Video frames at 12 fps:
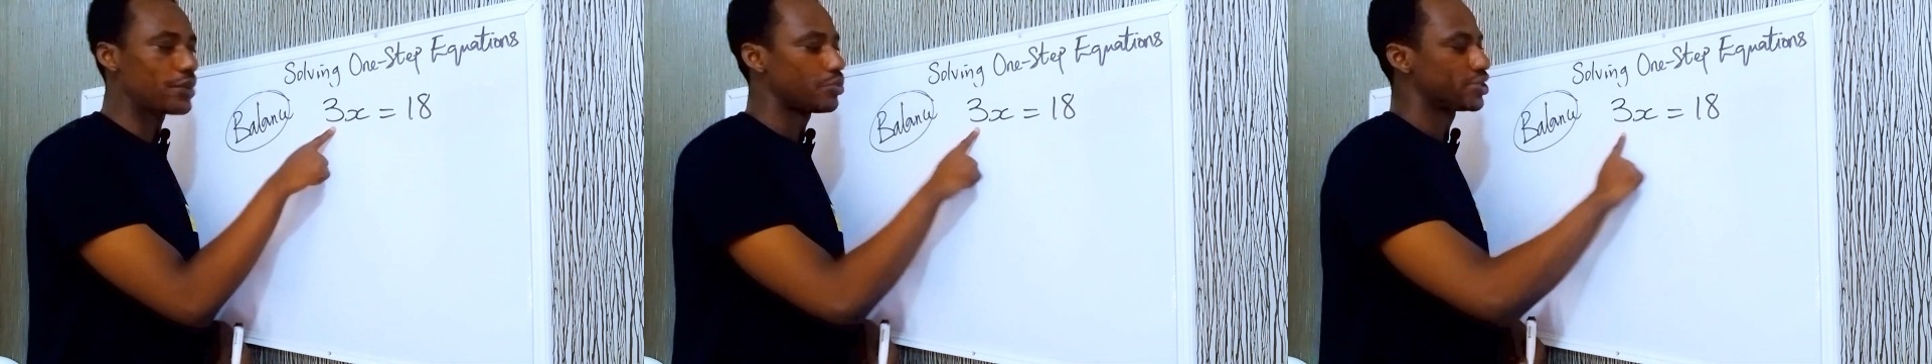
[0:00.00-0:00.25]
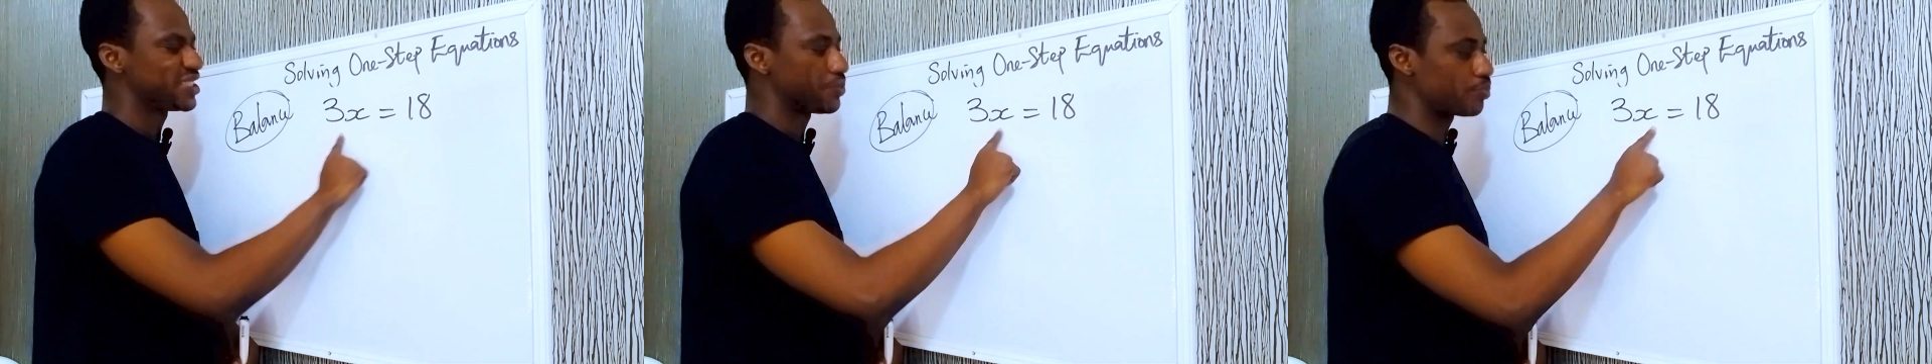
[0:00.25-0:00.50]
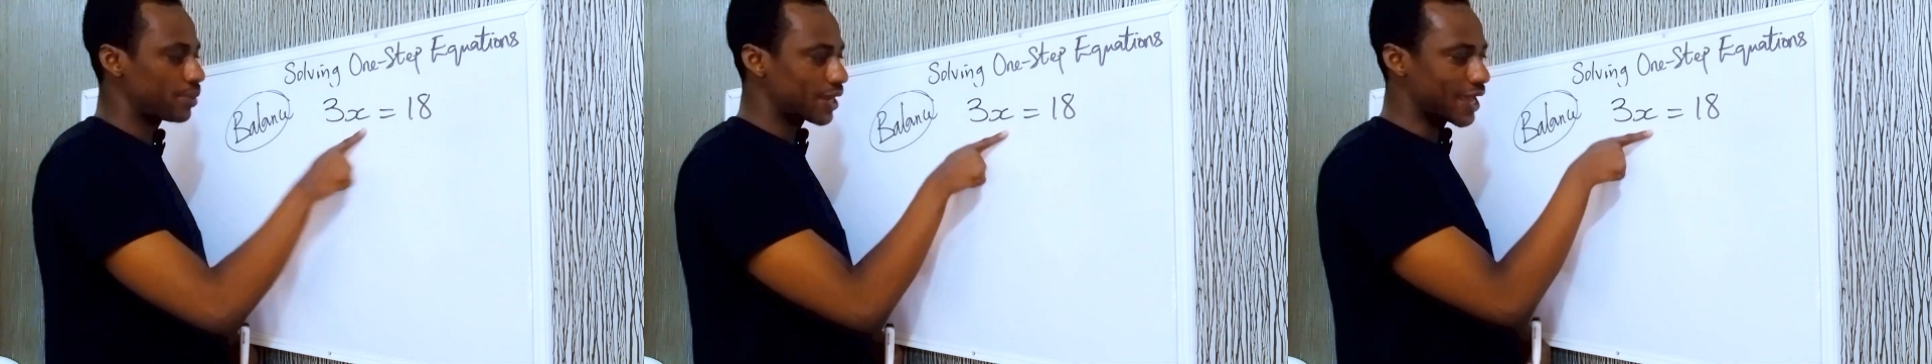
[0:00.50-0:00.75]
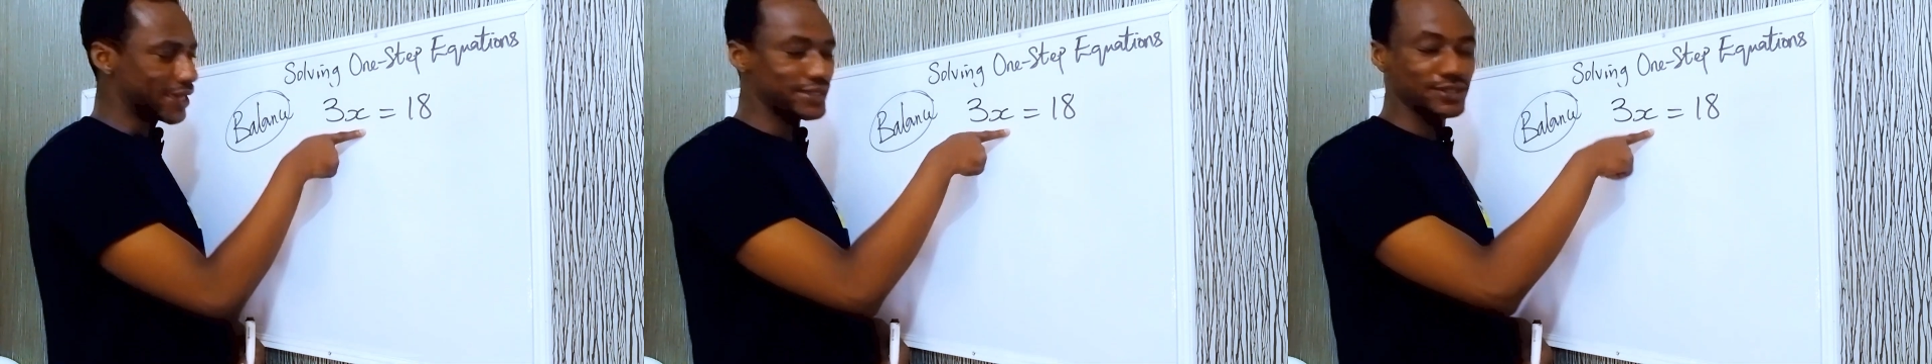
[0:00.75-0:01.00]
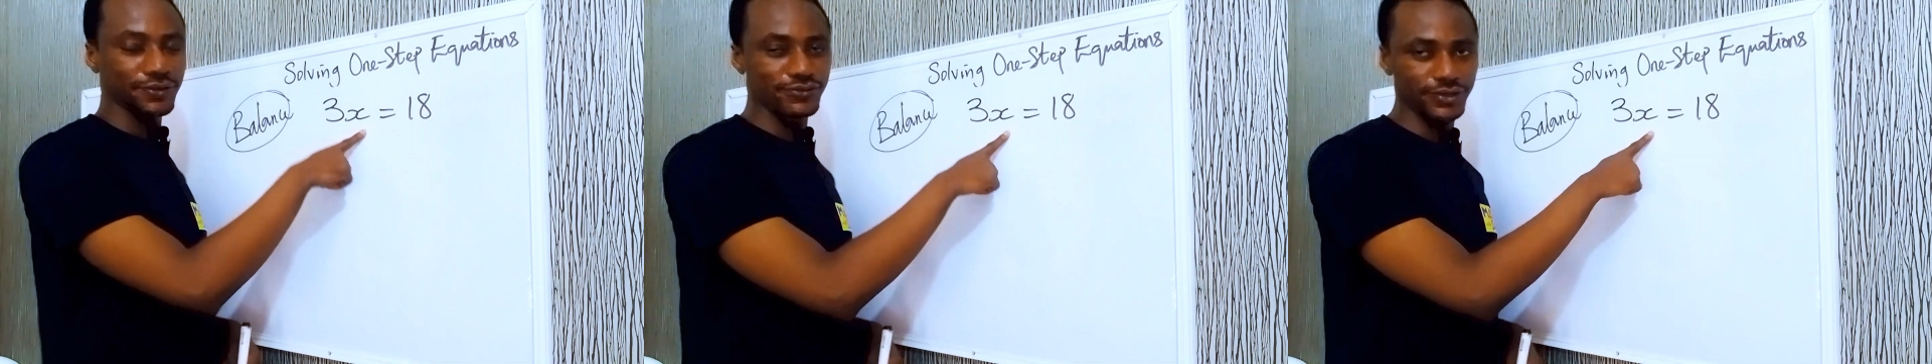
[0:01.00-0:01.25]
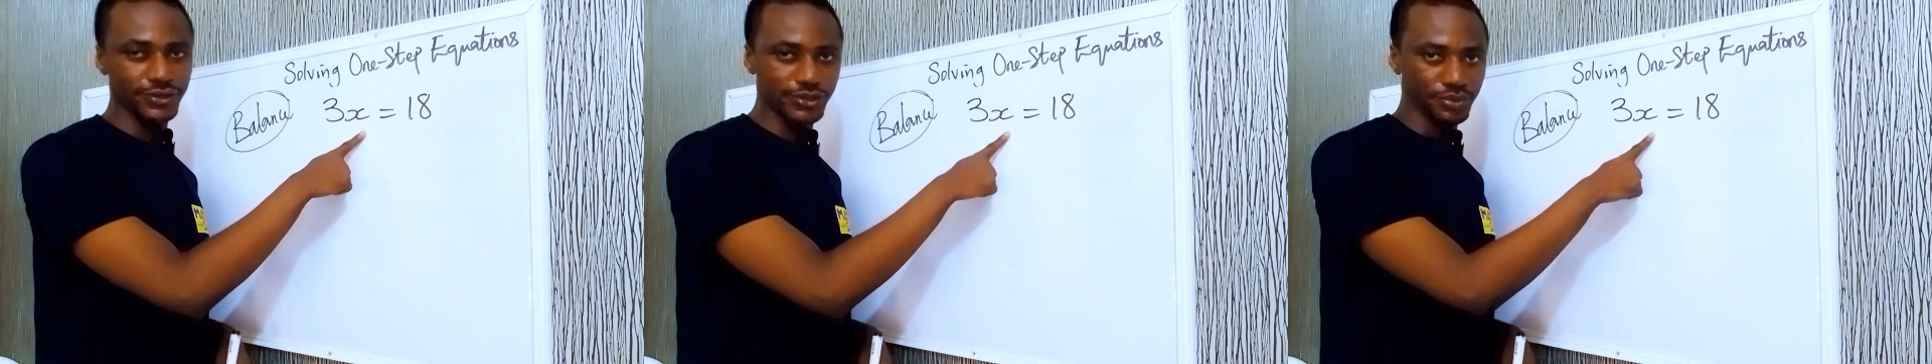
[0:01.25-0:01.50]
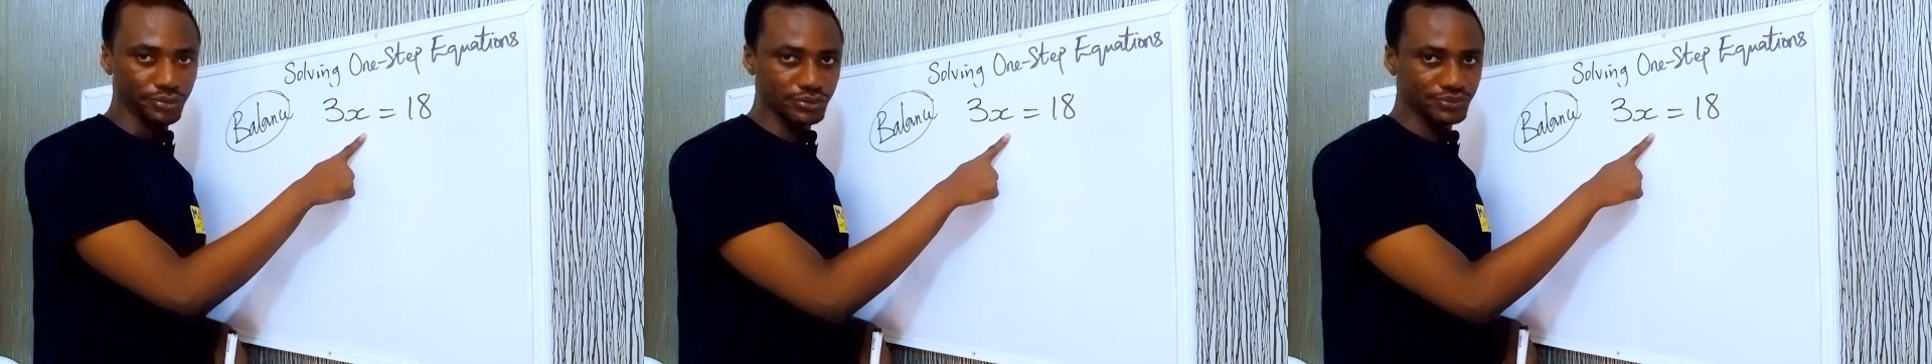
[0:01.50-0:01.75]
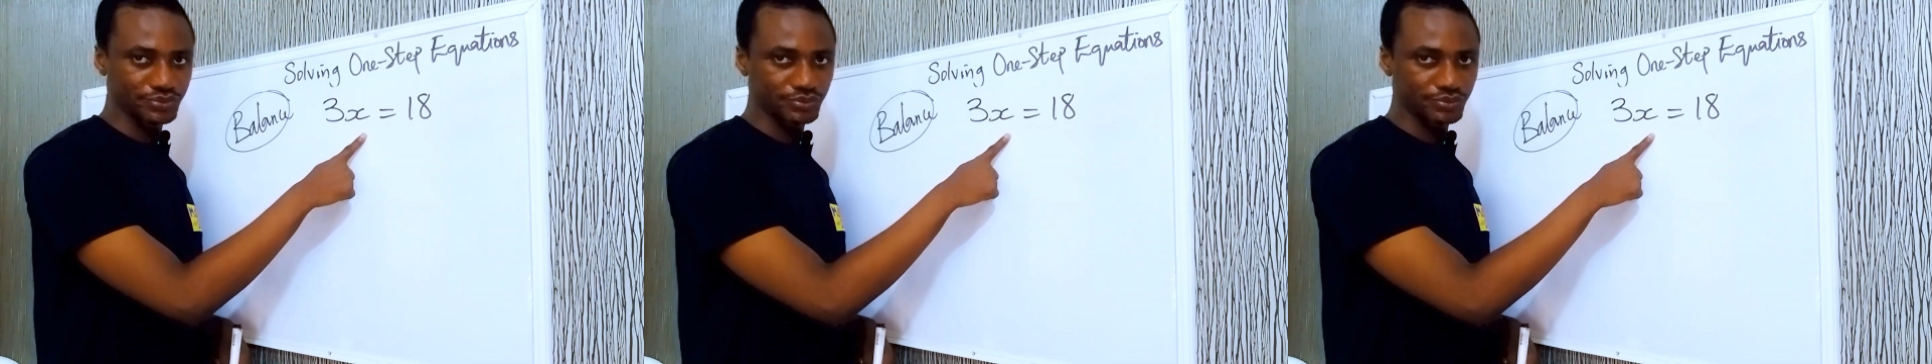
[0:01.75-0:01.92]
multiplying the variable.